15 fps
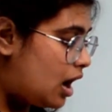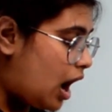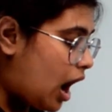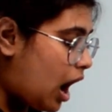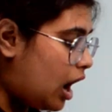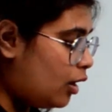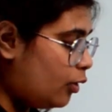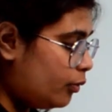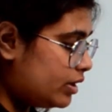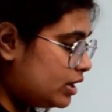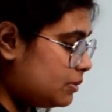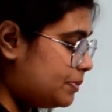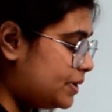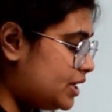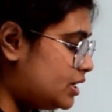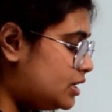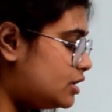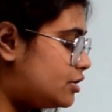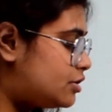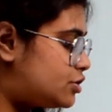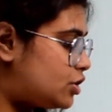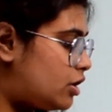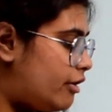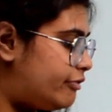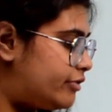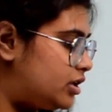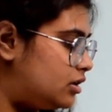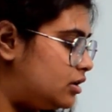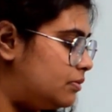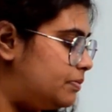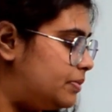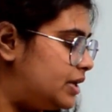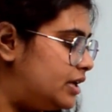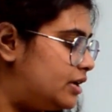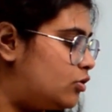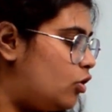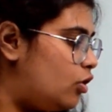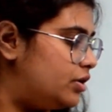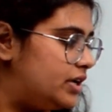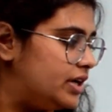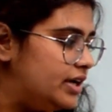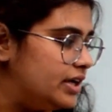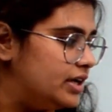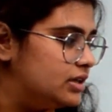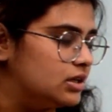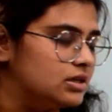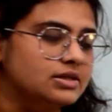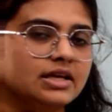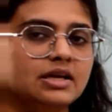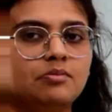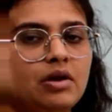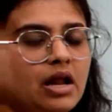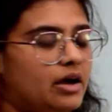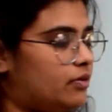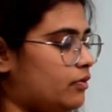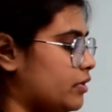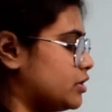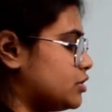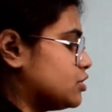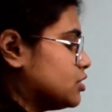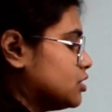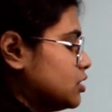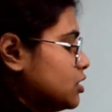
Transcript: How will be softer be coded in the same language?